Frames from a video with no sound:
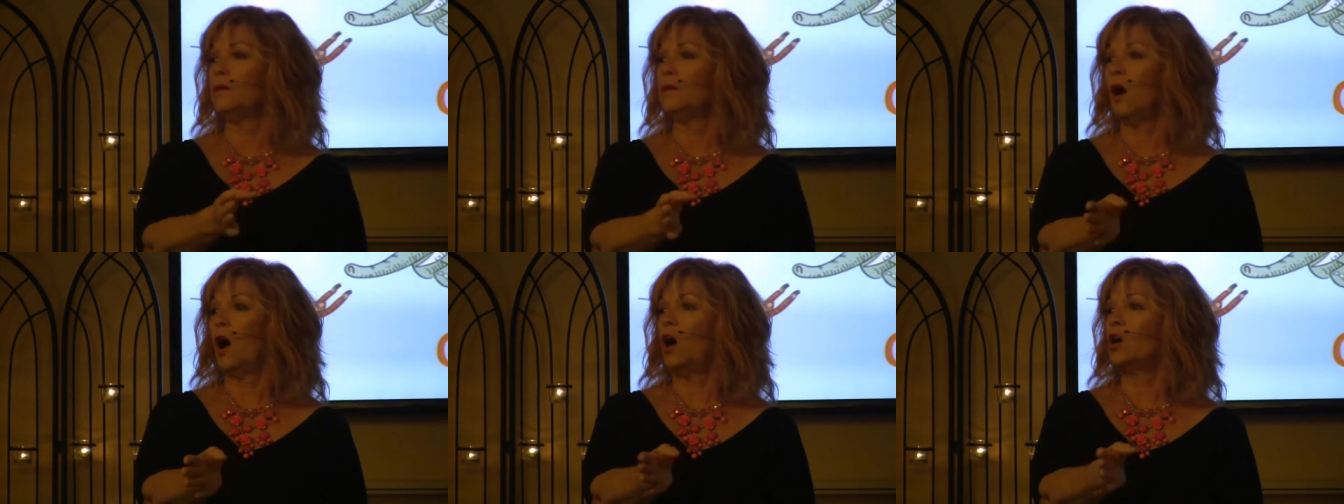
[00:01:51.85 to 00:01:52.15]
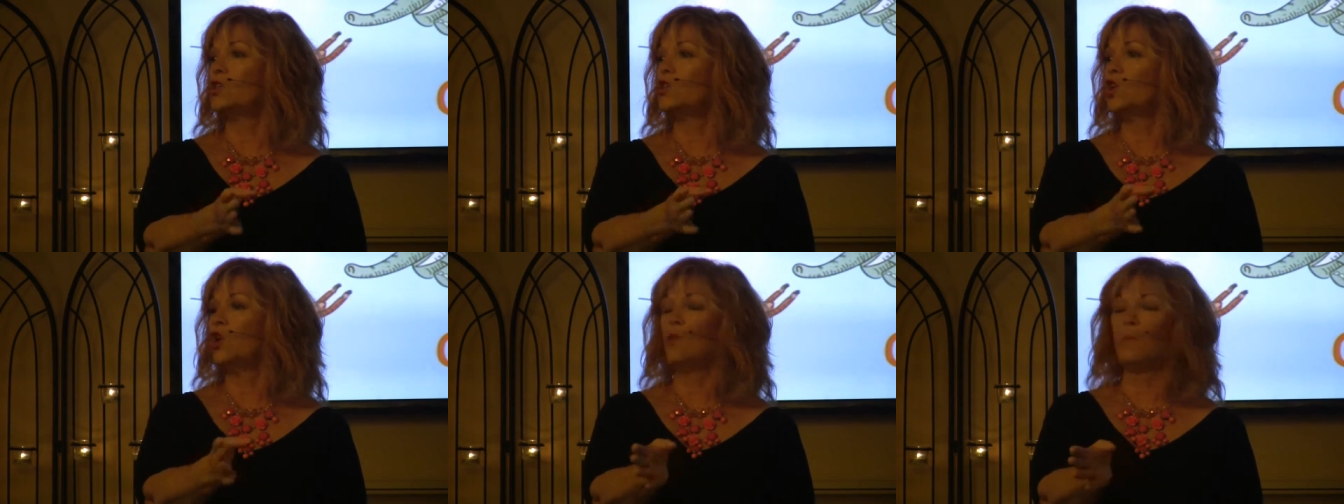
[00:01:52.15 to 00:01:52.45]

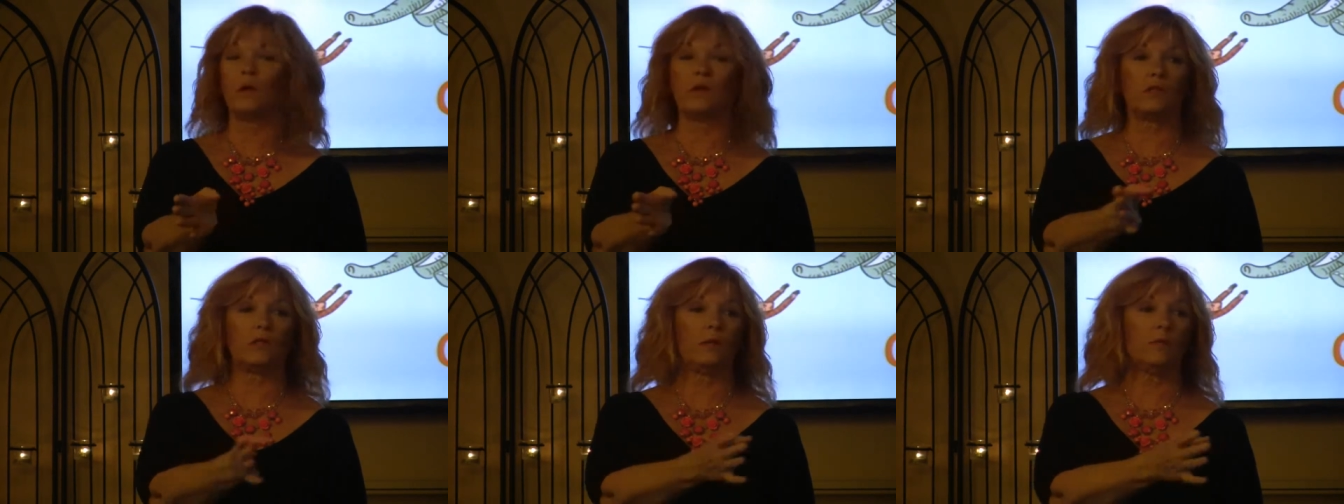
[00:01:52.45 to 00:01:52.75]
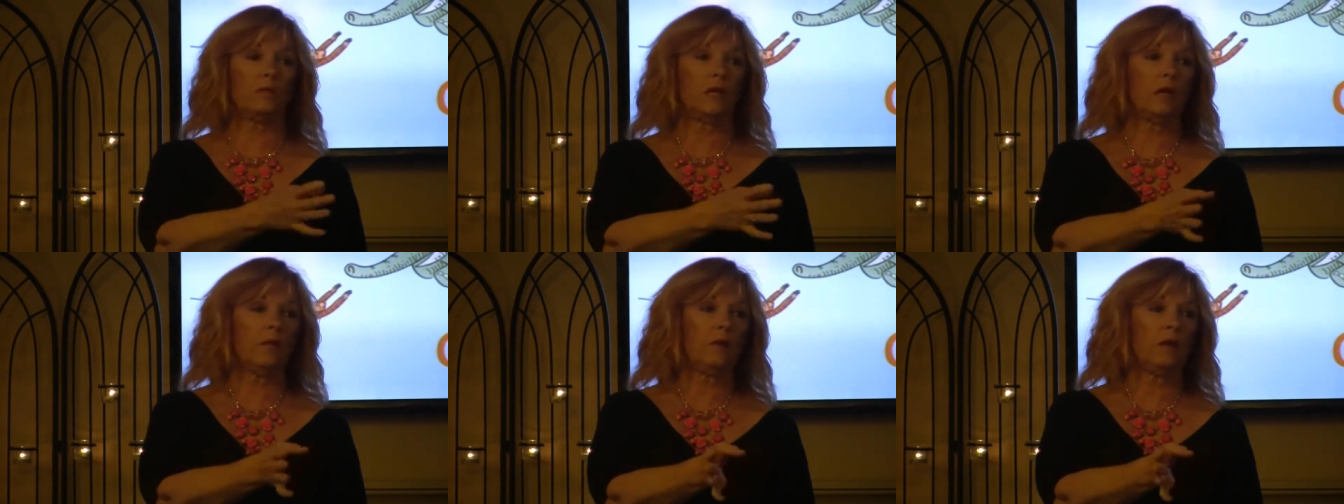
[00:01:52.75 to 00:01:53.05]
October,
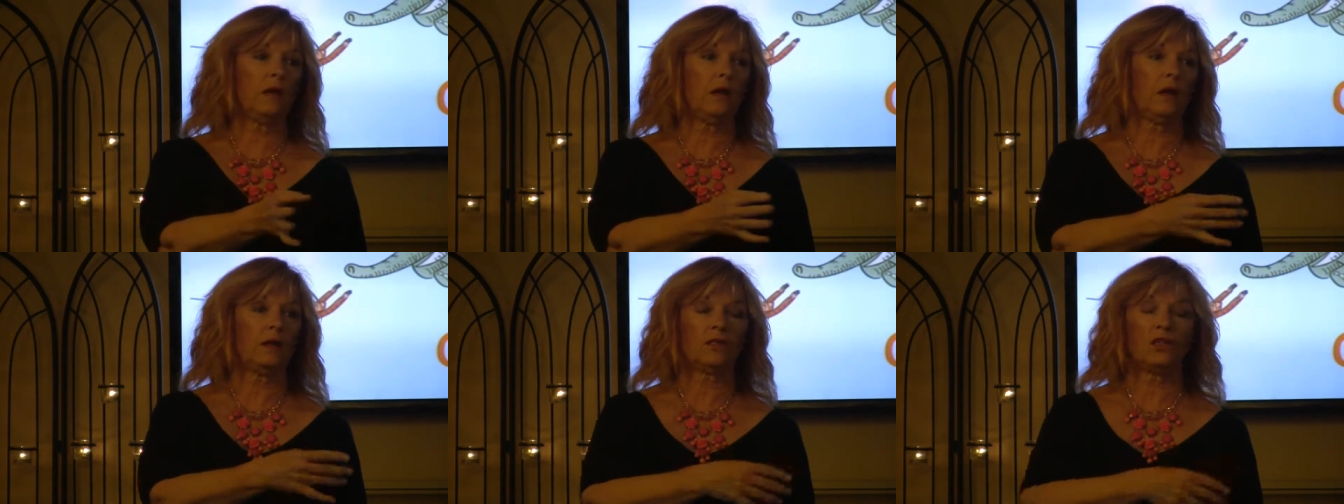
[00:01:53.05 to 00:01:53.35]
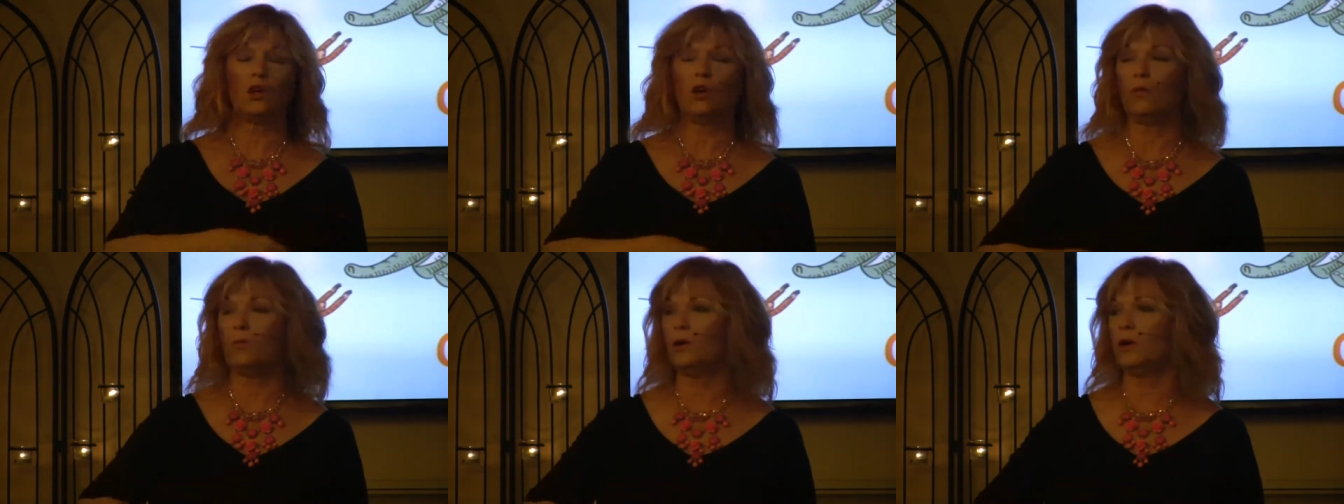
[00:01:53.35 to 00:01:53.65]
sometime in
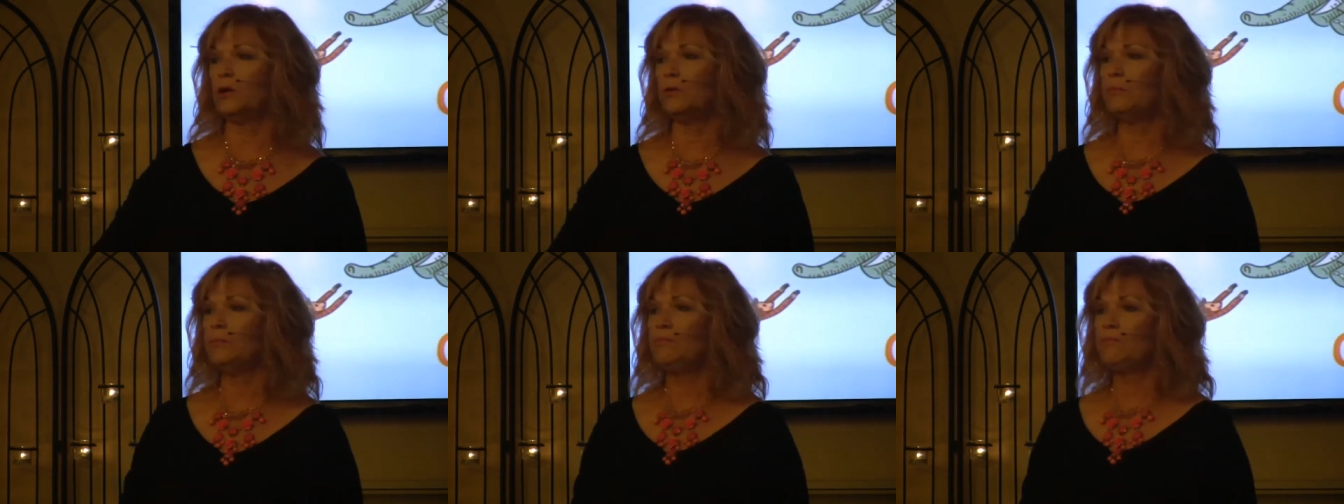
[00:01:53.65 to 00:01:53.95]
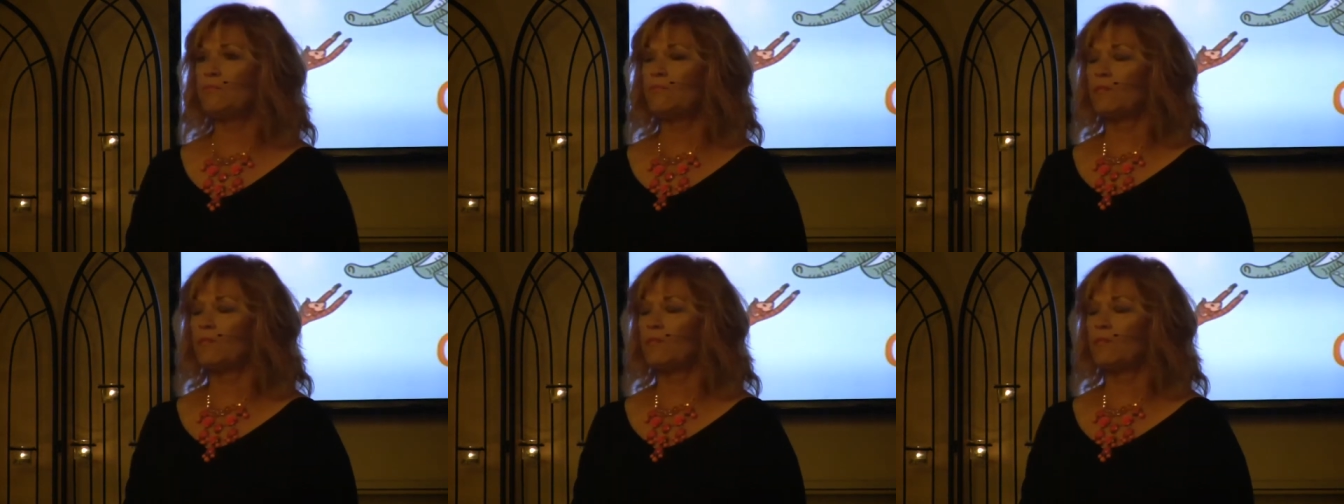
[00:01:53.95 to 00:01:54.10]
October.